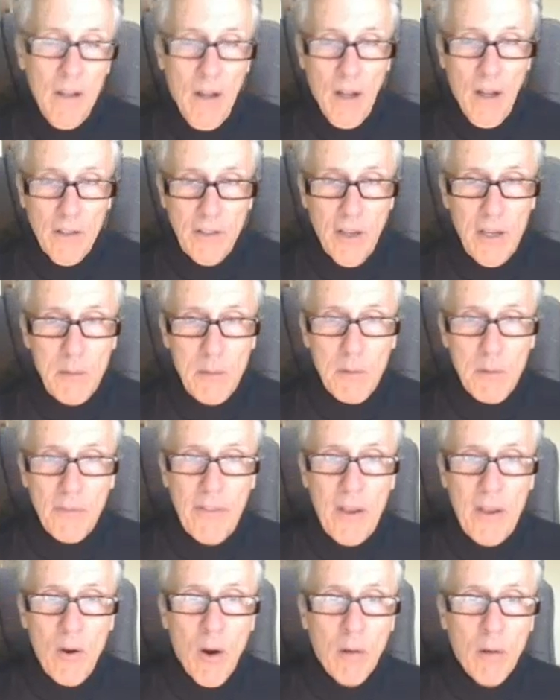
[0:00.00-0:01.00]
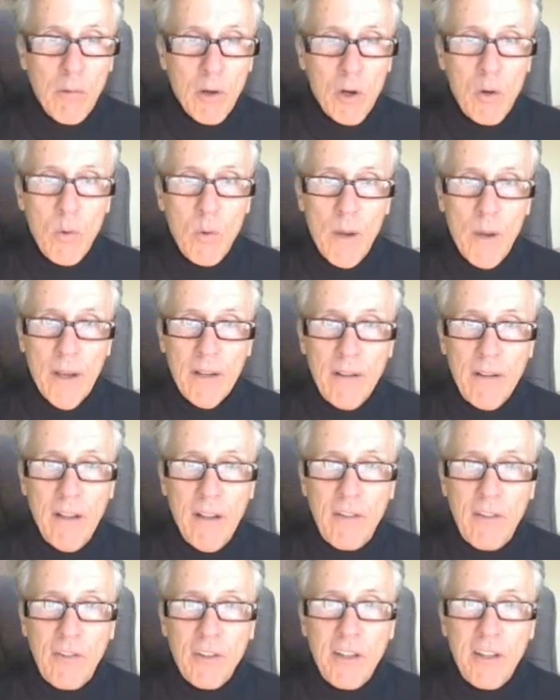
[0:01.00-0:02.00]
I'll tell you what they are real quick.
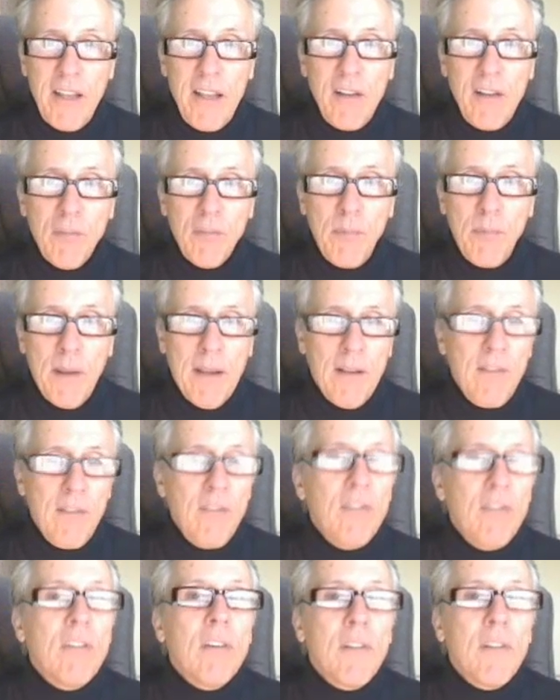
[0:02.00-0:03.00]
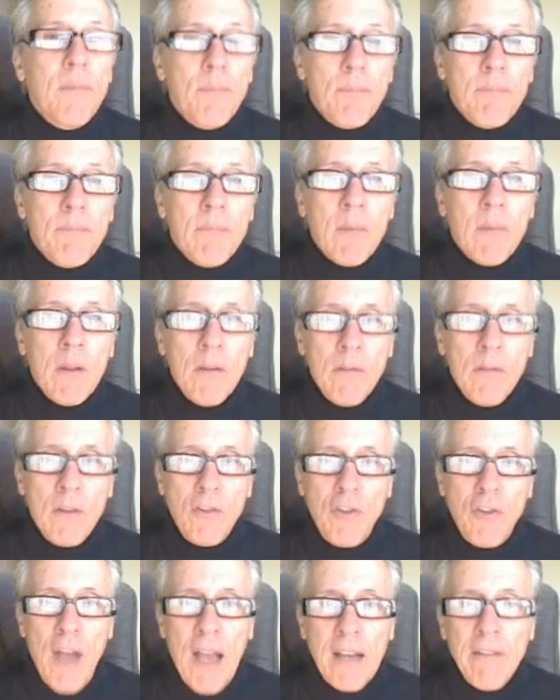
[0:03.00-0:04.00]
It's the King of Spades, the
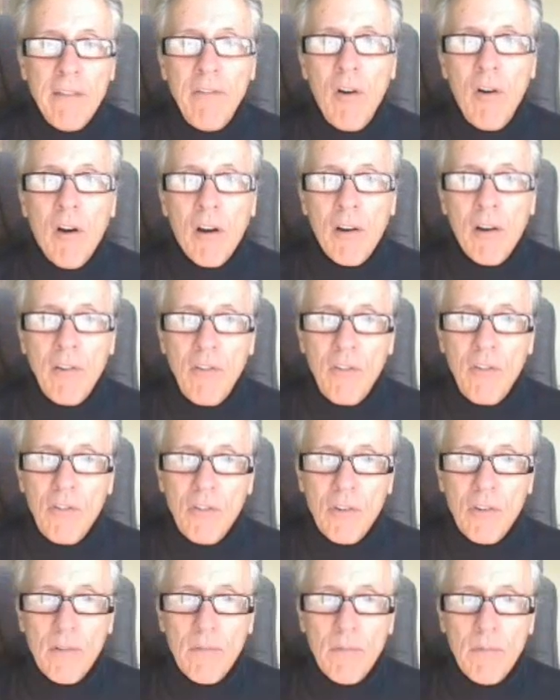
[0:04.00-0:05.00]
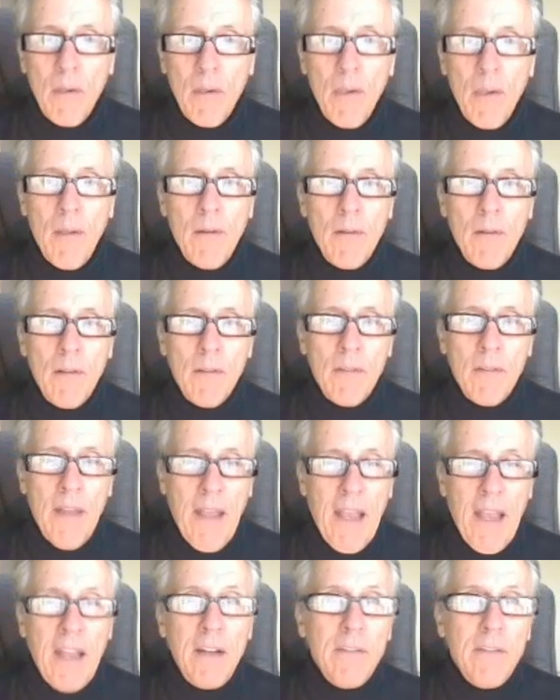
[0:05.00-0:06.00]
Jack of Hearts, the
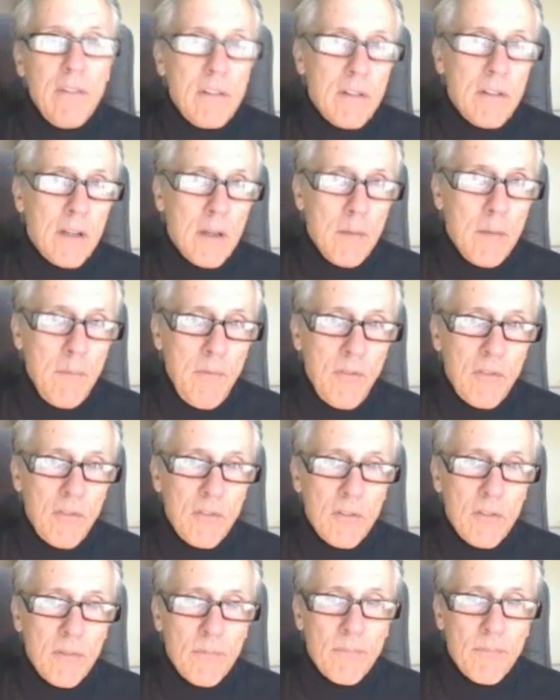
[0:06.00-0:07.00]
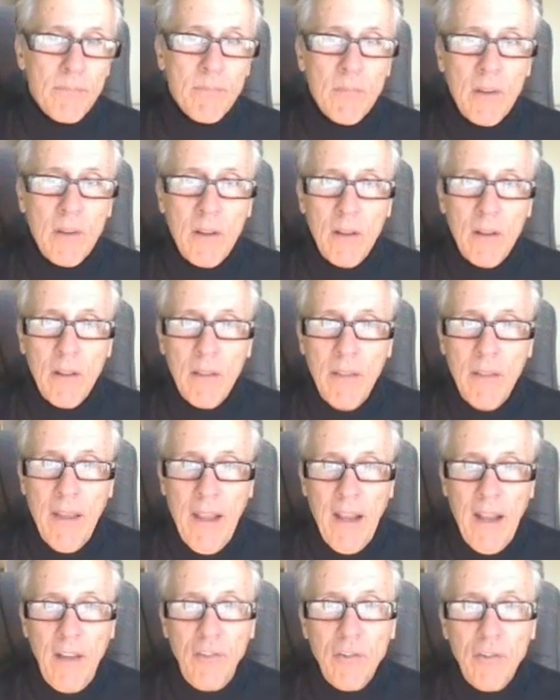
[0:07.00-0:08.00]
Eight of Clubs,
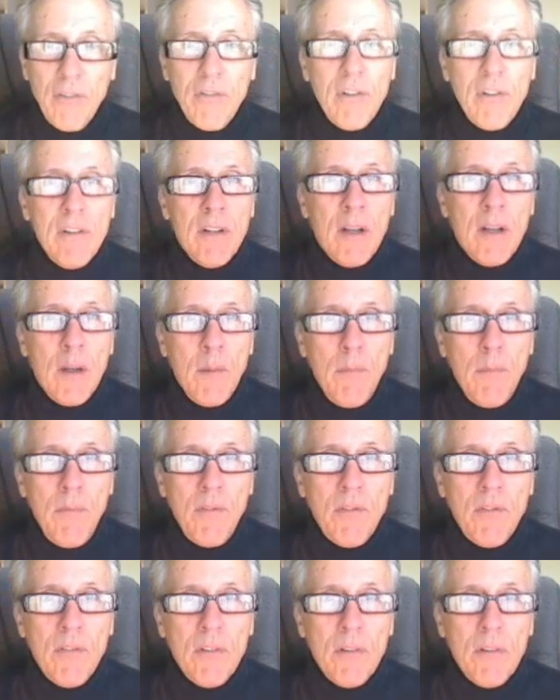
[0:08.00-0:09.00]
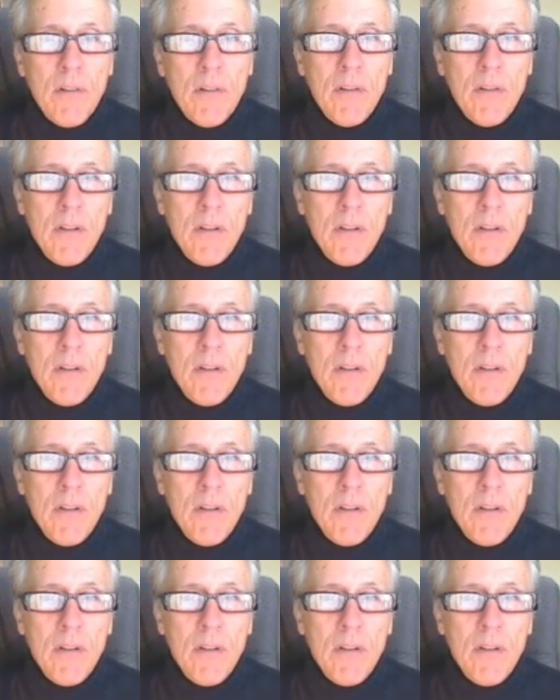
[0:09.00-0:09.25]
the Ace of Clubs,